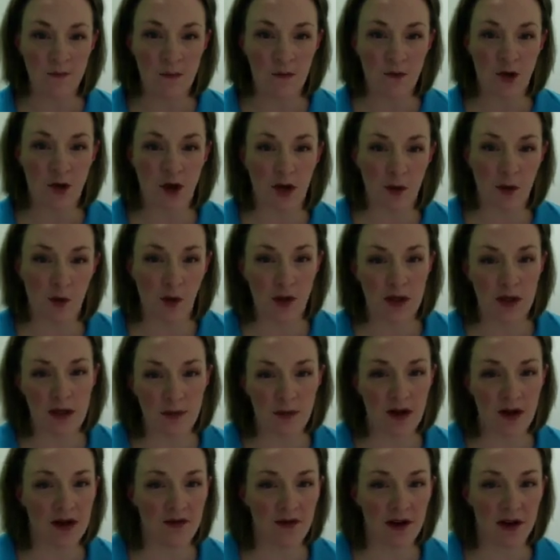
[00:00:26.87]
trigger points,
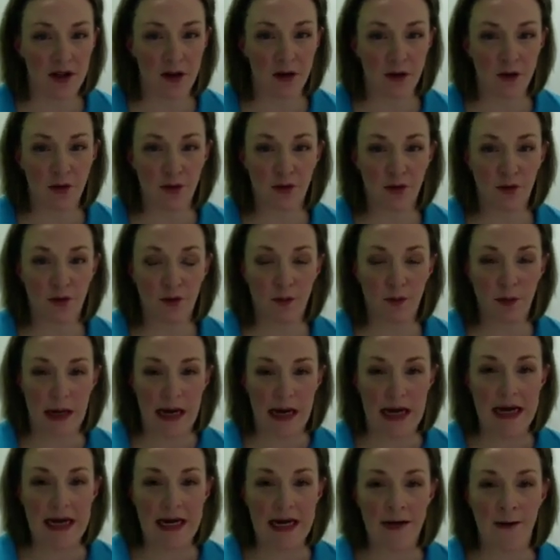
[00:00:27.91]
myofascial
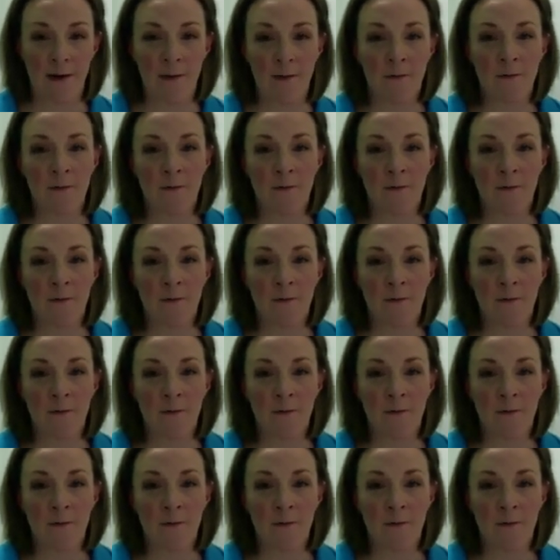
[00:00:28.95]
pain